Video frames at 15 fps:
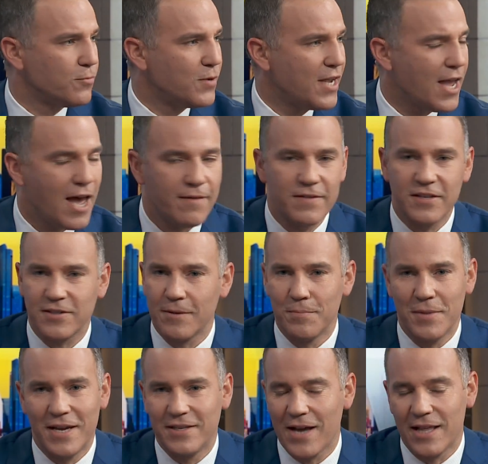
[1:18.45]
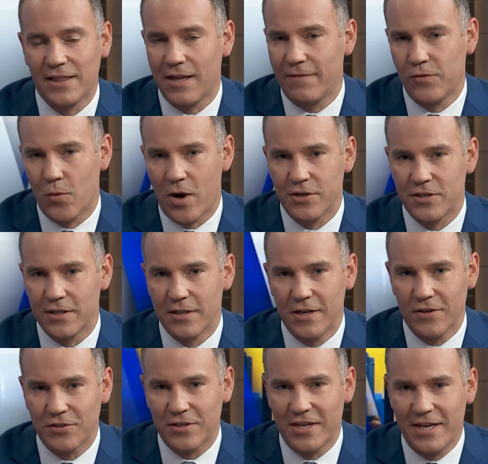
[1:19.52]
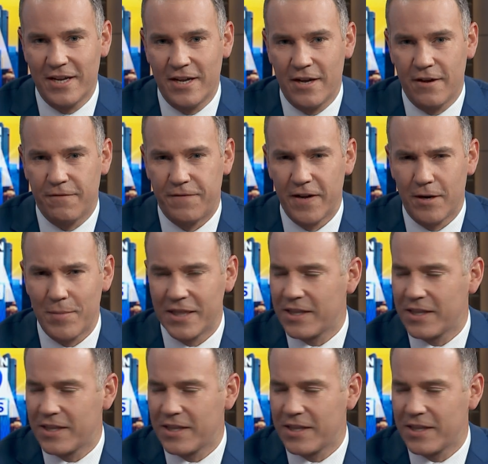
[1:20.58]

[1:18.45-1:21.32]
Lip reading: We had this amazing, I loved watching this film.